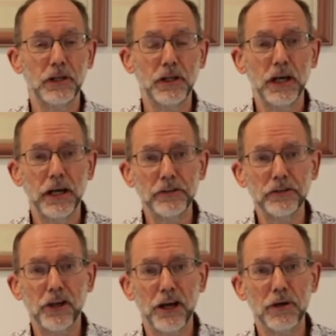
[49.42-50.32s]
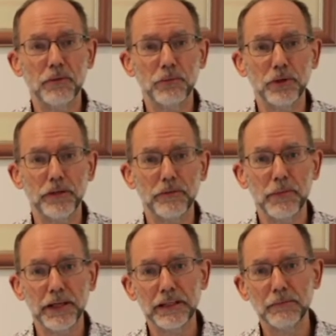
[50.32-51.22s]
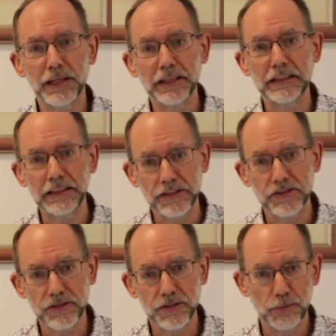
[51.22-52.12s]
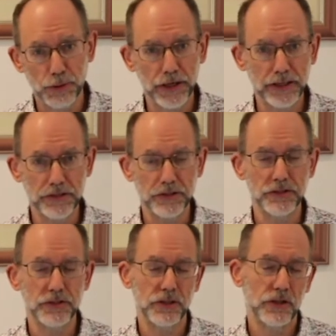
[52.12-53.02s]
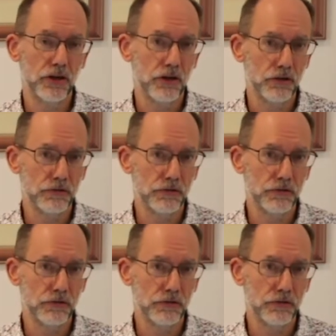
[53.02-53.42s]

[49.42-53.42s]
and you come up with many lists and pages of